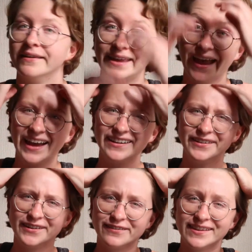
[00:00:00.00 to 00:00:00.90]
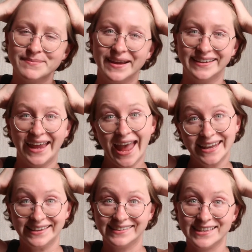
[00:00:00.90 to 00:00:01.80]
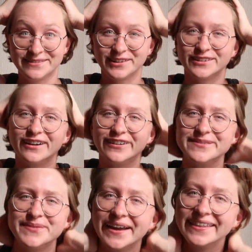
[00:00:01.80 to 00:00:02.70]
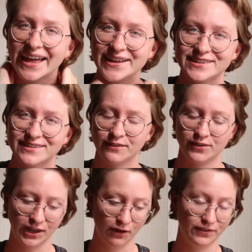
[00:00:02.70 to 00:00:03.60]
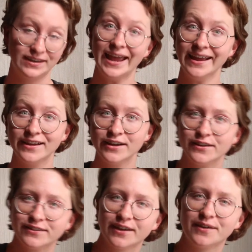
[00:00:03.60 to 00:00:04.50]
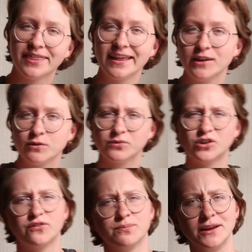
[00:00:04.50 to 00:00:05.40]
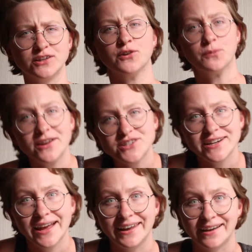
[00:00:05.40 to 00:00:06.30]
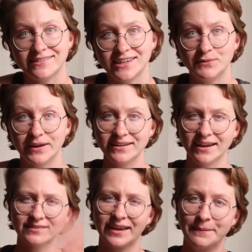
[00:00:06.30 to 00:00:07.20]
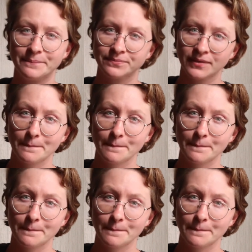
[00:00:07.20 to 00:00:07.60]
yeah, I don't know if this makes any sense whatsoever, but that's the video of the day. So thank you so much for watching, and I'll see you again next time.